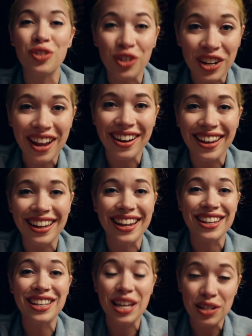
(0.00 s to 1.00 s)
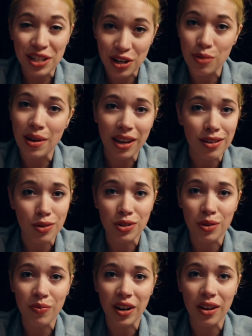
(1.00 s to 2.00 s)
creating and I continue making
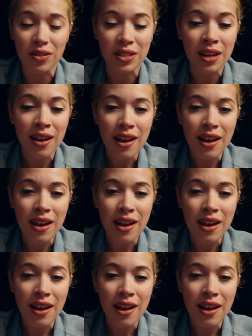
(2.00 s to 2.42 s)
YouTube videos.